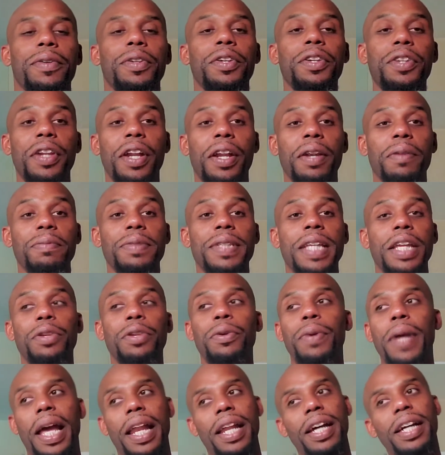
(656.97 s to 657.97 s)
You know what I'm saying.
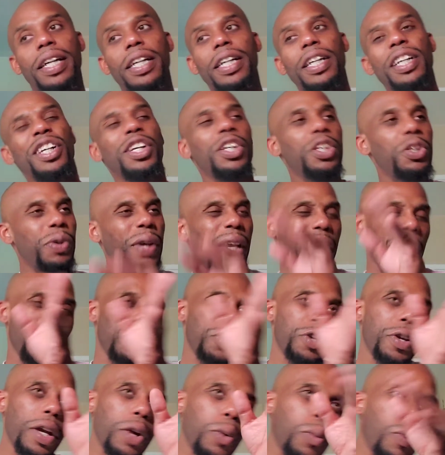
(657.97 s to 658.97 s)
You
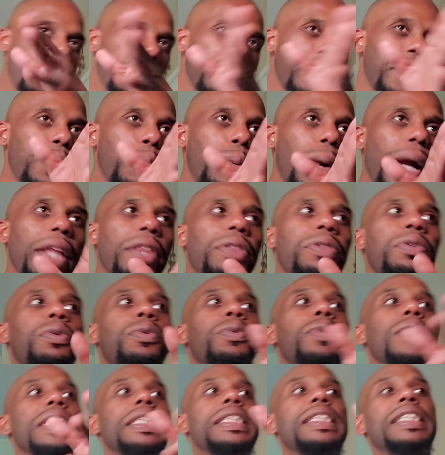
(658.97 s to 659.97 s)
gotta work your way
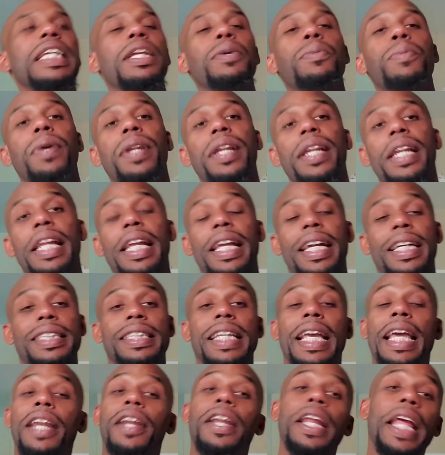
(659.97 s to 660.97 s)
through to see what it is, and